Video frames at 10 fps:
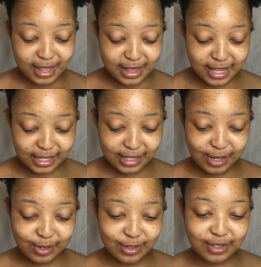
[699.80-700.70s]
This
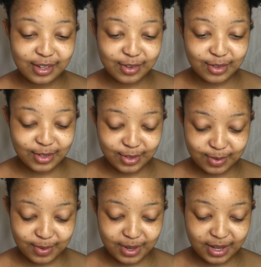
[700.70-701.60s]
is so
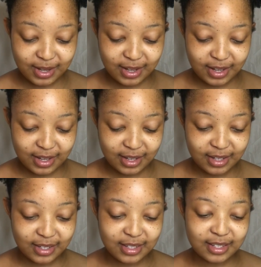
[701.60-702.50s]

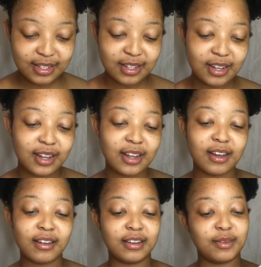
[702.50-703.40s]
sweet.
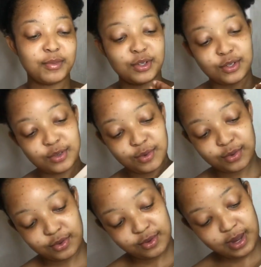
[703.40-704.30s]
Let me show
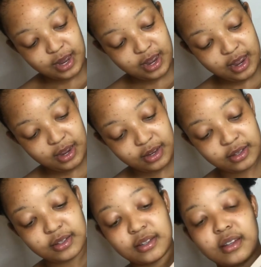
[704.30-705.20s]
you
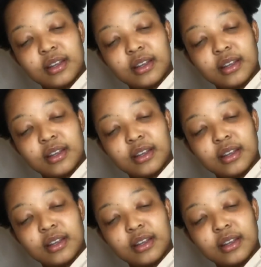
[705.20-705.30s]
guys.